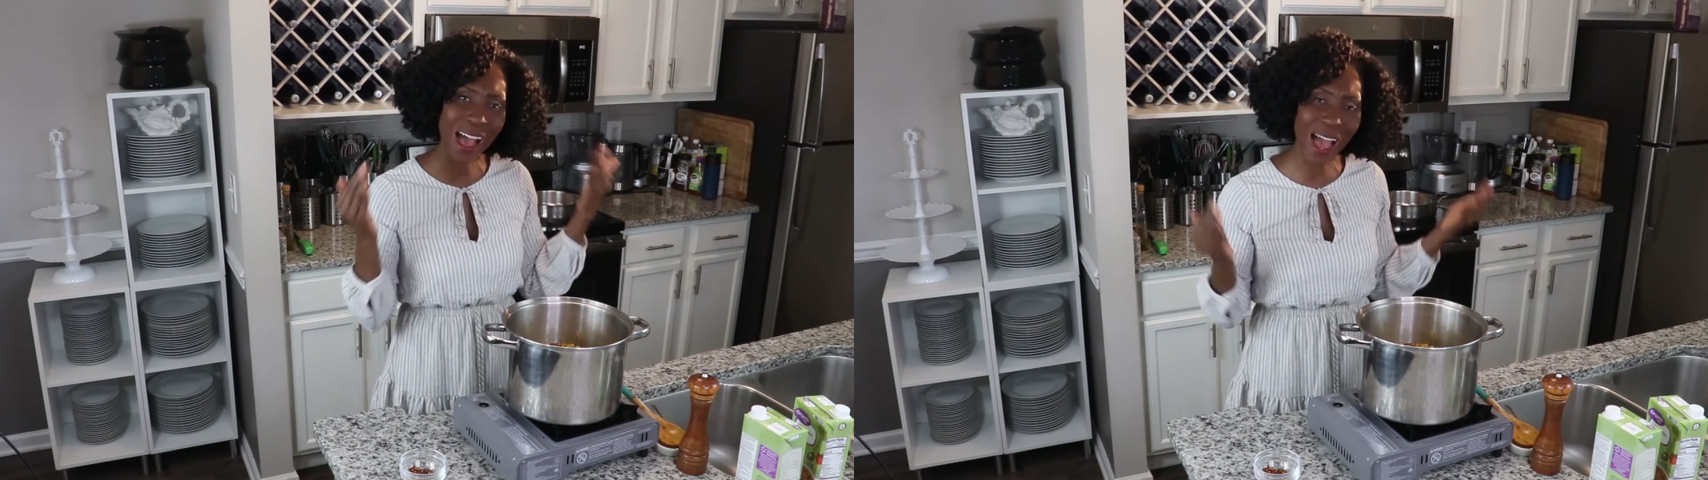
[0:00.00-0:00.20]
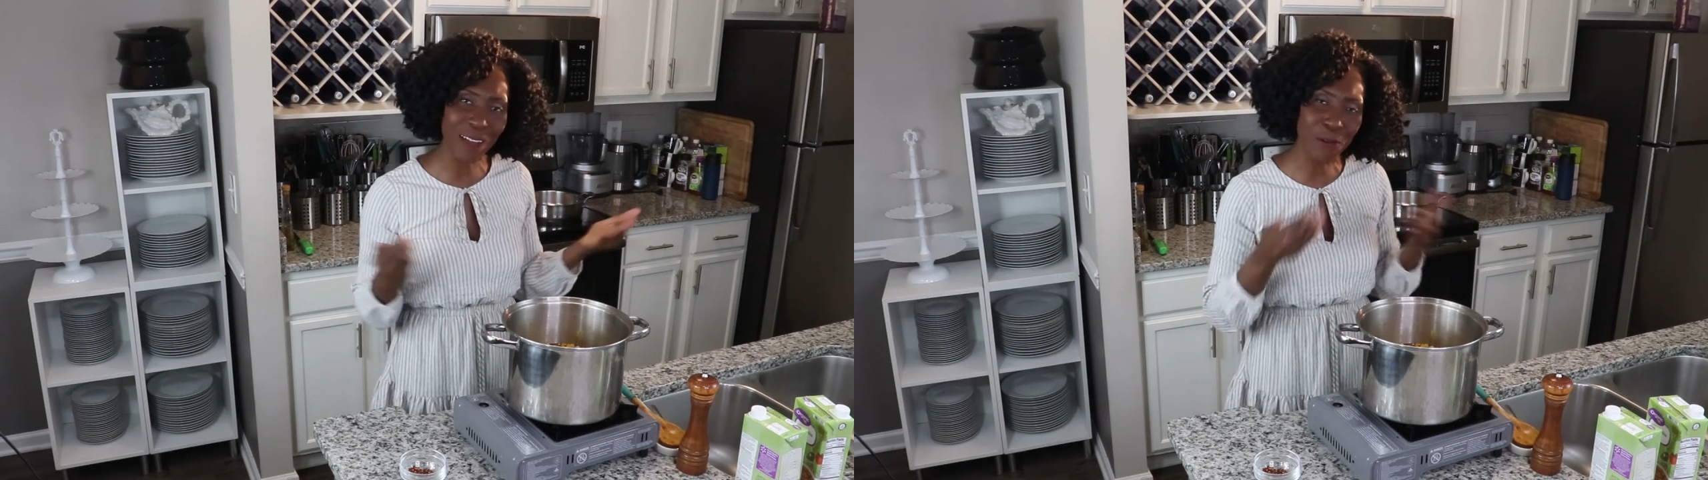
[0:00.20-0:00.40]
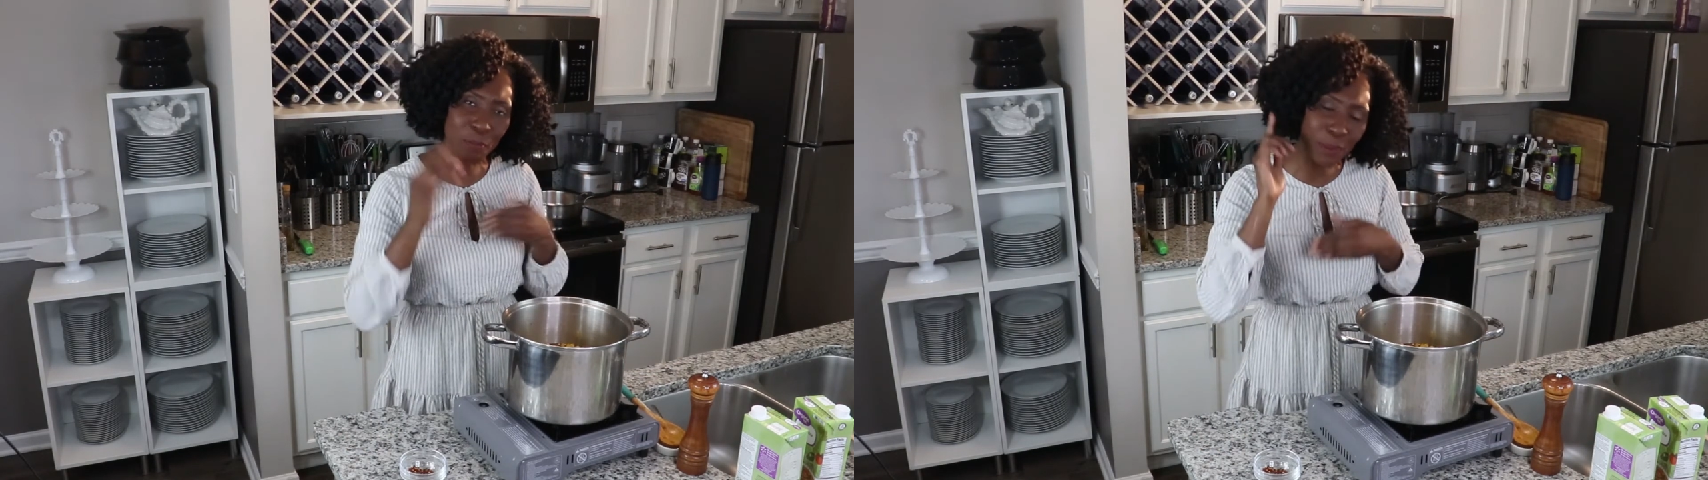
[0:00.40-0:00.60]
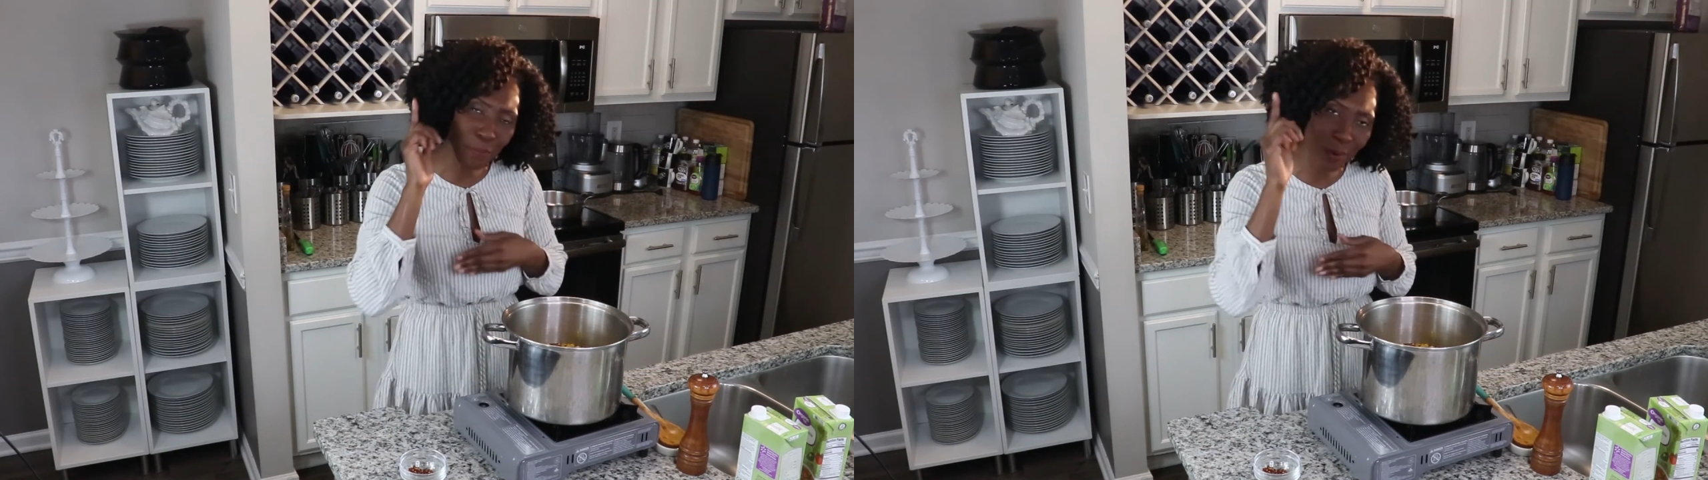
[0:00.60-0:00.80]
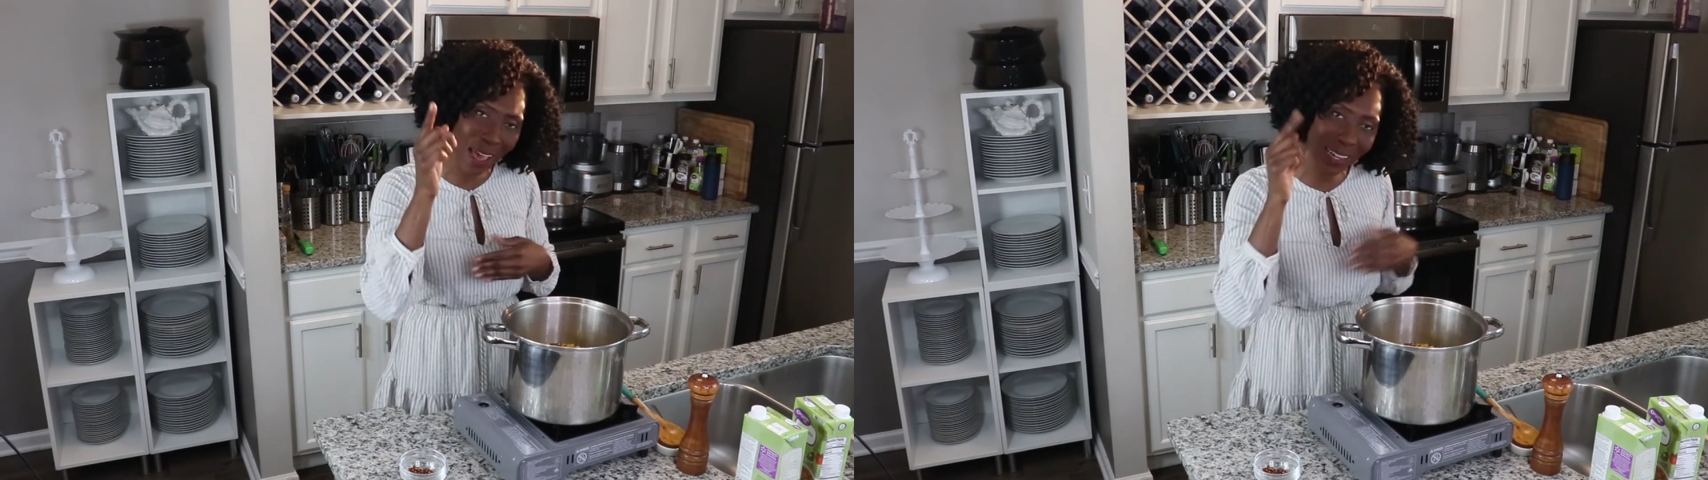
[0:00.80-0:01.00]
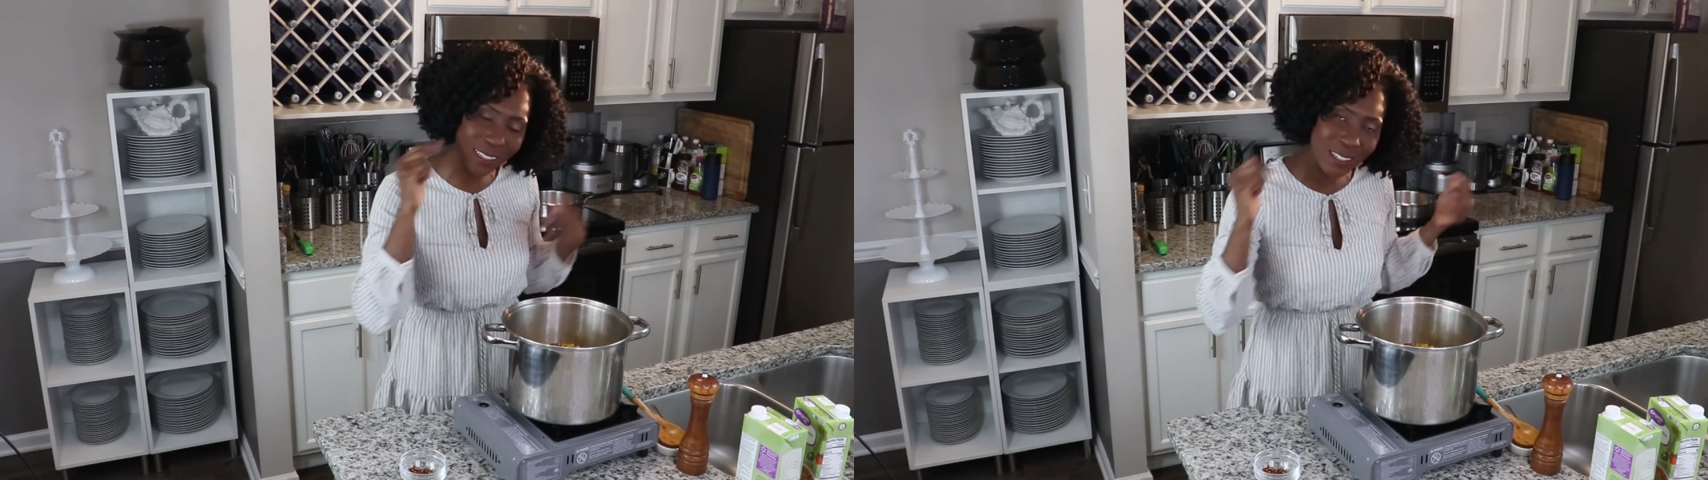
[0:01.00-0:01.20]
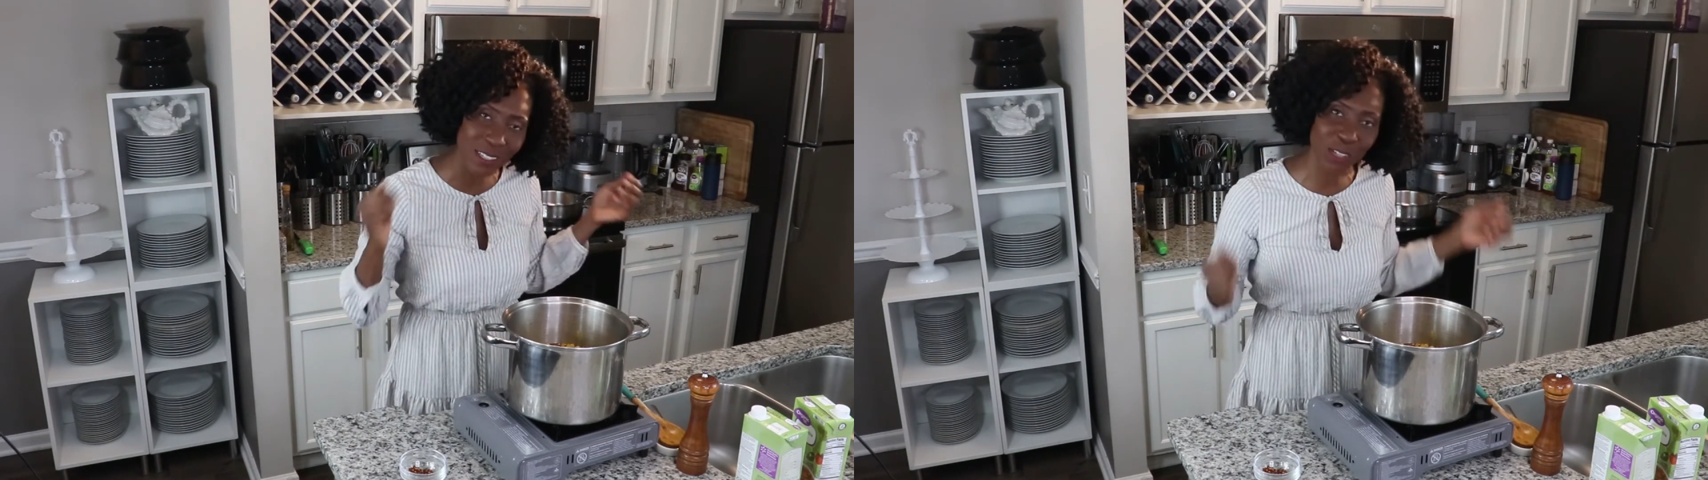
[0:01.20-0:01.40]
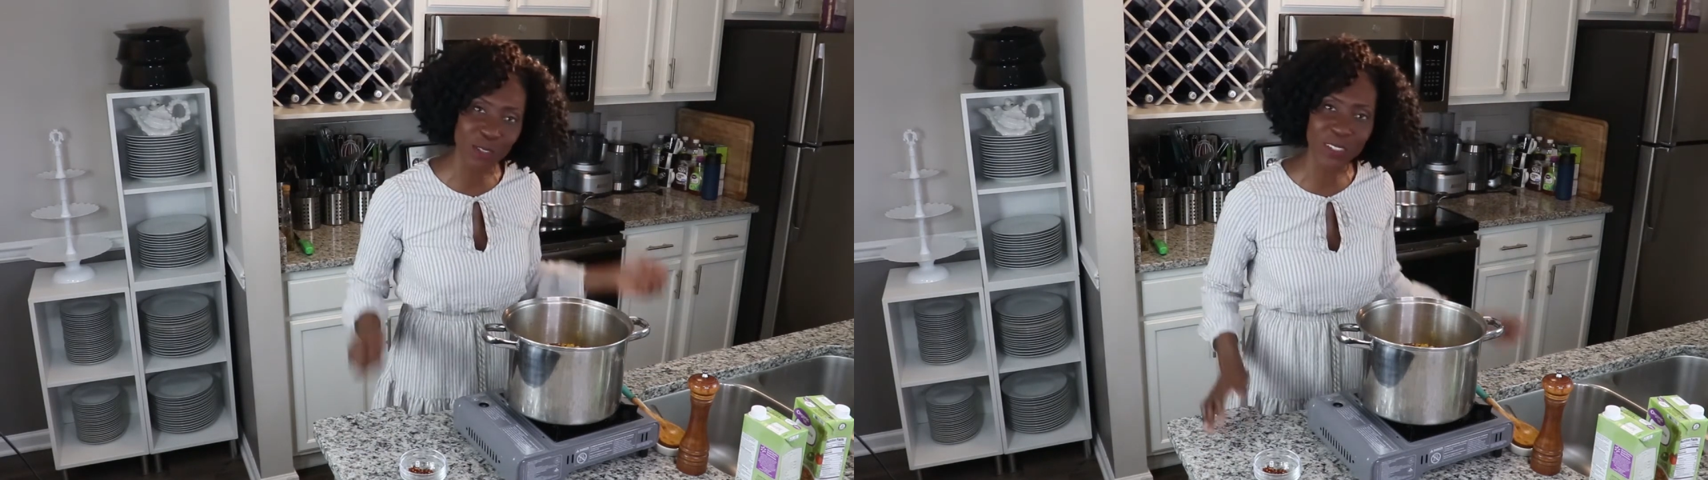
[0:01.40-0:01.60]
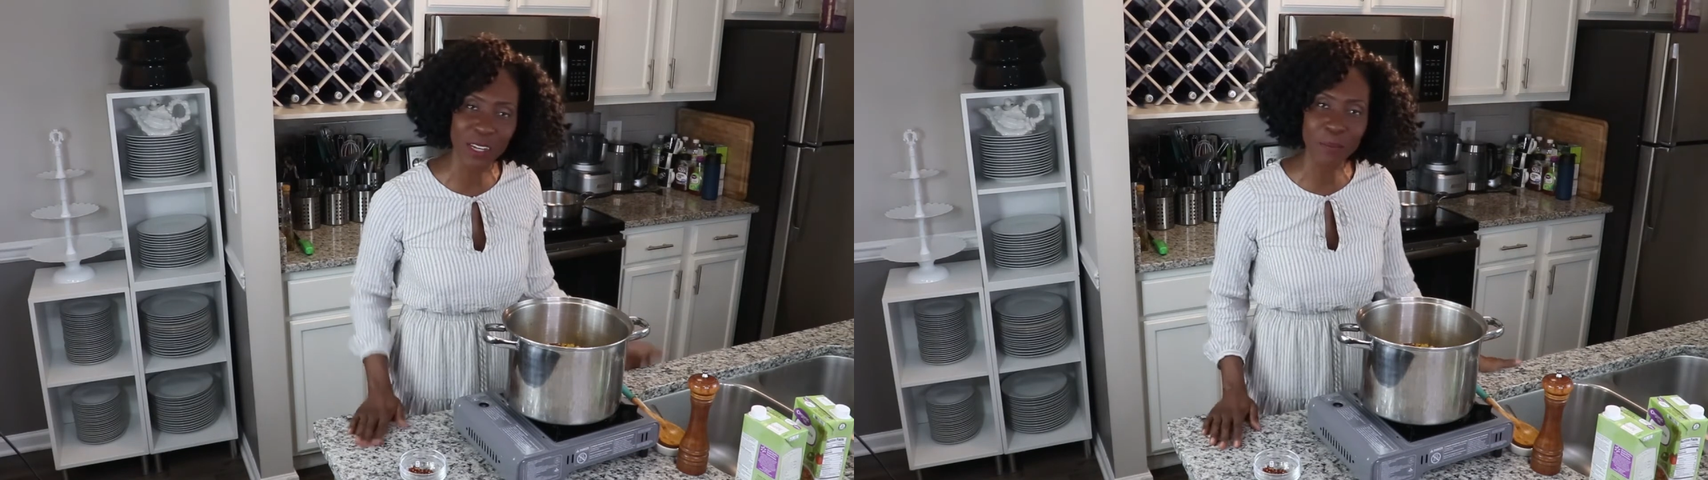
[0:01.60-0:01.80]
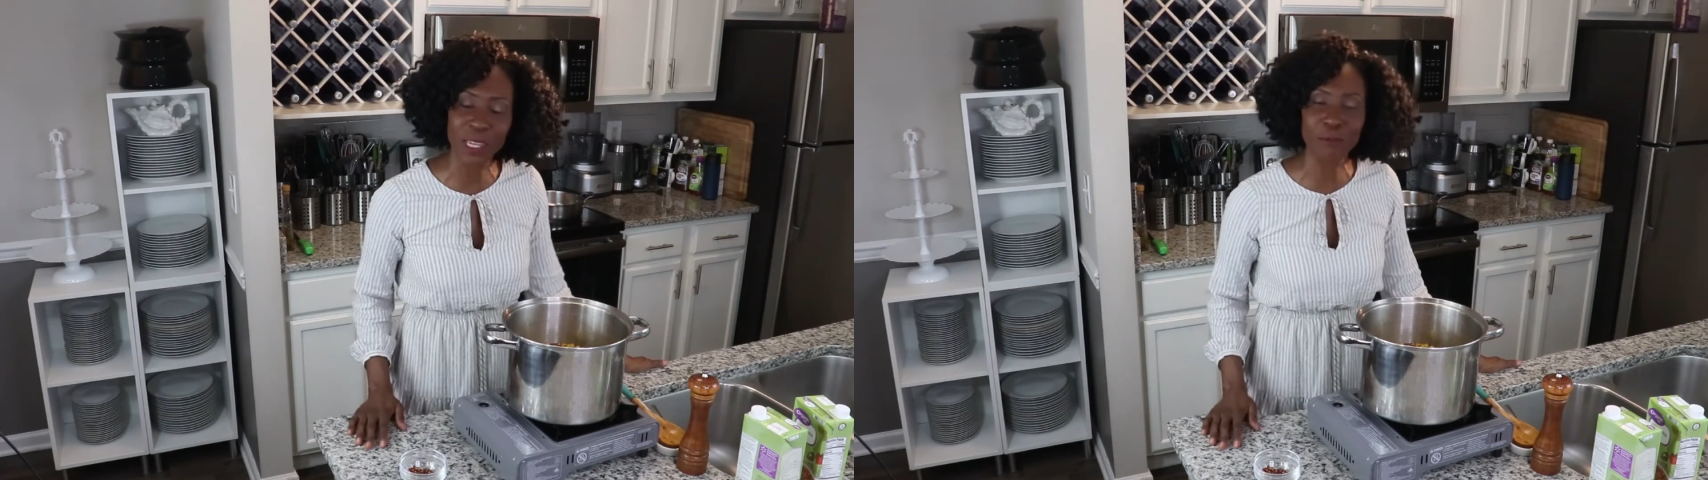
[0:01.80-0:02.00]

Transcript: I will be back to serve it up,